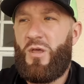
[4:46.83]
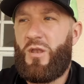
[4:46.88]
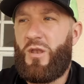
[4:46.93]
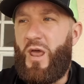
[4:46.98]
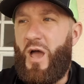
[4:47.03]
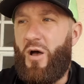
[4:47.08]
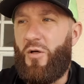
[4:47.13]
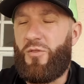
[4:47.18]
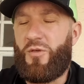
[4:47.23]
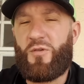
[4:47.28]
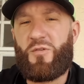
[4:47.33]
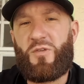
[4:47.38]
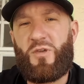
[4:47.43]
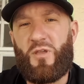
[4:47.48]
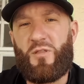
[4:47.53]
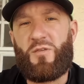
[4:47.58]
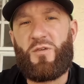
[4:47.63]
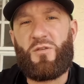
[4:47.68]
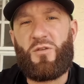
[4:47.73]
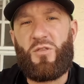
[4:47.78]
Now this
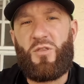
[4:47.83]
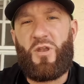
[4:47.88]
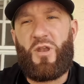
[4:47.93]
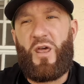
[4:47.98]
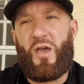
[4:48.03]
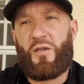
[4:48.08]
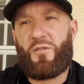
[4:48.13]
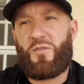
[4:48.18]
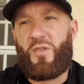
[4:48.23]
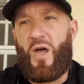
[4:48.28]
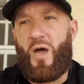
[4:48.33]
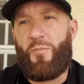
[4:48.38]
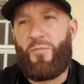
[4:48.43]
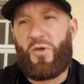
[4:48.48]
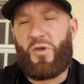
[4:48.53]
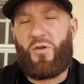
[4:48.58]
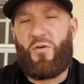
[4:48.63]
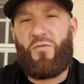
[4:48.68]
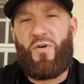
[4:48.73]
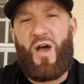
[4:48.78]
gets into the next
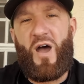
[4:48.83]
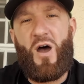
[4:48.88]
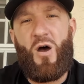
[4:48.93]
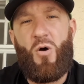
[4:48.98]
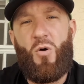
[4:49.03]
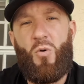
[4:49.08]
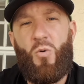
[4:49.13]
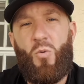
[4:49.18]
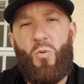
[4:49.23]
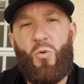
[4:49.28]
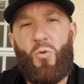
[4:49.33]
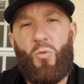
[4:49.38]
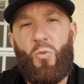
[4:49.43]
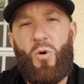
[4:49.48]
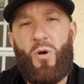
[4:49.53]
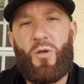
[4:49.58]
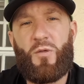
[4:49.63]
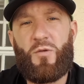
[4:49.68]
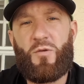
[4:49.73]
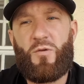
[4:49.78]
topic of how, or
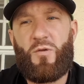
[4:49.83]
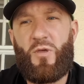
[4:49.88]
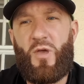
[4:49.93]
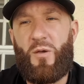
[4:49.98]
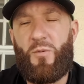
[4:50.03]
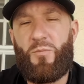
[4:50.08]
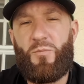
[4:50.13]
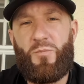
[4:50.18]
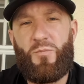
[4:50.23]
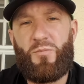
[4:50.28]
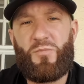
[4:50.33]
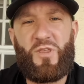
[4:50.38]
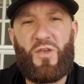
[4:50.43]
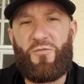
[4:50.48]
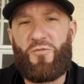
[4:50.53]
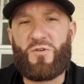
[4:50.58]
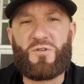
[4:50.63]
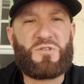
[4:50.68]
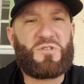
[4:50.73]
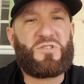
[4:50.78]
what
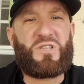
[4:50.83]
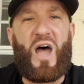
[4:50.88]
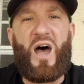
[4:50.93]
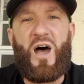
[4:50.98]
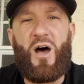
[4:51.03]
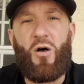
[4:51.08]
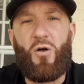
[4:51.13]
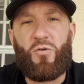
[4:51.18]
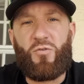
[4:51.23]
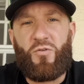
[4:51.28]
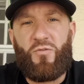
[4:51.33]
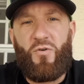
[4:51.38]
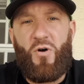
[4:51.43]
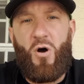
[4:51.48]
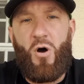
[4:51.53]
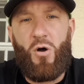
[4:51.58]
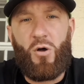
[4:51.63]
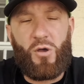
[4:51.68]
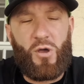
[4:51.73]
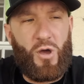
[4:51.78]
different styles of
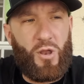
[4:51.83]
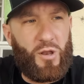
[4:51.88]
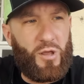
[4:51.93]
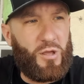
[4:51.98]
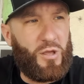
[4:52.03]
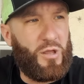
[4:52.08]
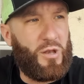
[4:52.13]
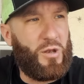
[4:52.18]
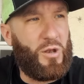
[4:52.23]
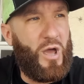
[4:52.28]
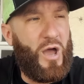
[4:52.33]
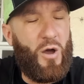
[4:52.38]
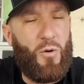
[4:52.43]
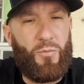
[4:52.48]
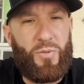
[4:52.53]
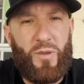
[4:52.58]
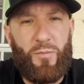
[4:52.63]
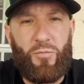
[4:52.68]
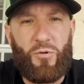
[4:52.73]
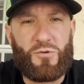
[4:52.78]
hog hunting, how
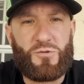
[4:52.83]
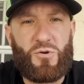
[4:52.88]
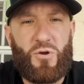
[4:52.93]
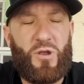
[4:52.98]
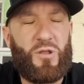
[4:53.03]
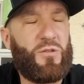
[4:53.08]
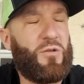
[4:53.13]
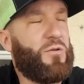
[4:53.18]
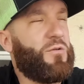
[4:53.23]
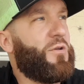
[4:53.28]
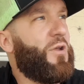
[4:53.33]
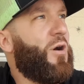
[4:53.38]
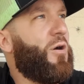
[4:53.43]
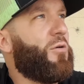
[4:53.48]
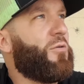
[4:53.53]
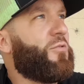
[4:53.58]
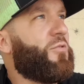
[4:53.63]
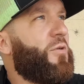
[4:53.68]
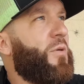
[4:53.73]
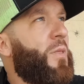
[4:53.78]
people train their
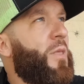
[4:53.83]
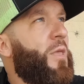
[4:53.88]
dogs.